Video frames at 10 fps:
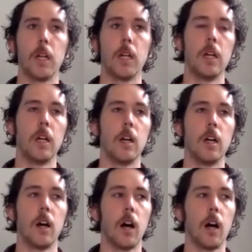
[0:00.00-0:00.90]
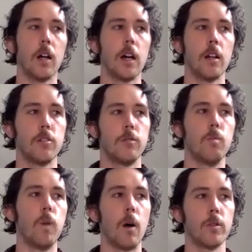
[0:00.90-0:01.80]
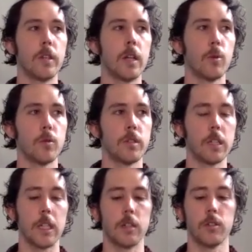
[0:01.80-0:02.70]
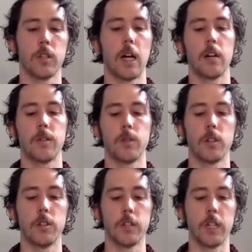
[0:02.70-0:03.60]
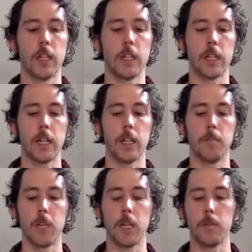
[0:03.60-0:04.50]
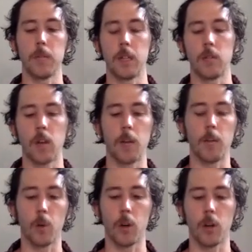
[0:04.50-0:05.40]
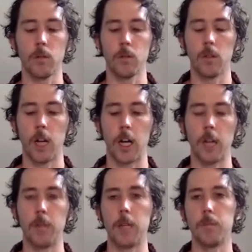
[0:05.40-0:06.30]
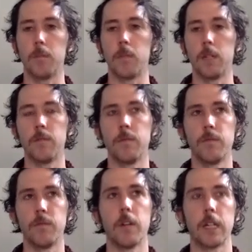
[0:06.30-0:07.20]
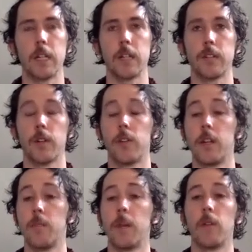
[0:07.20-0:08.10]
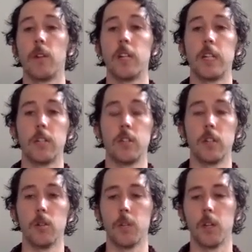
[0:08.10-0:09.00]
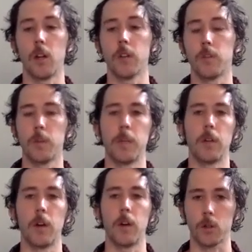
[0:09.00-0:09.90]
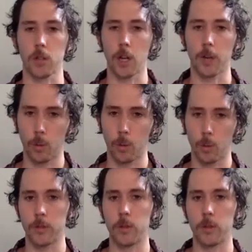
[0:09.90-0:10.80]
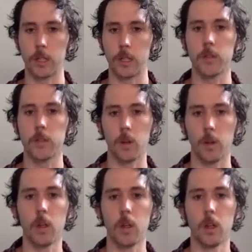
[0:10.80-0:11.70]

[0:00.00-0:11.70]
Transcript: but I was able to get just a high level understanding, and it made me a lot more, it felt like it accelerated my learning in general, but it also made me a lot more comfortable in what I was doing. So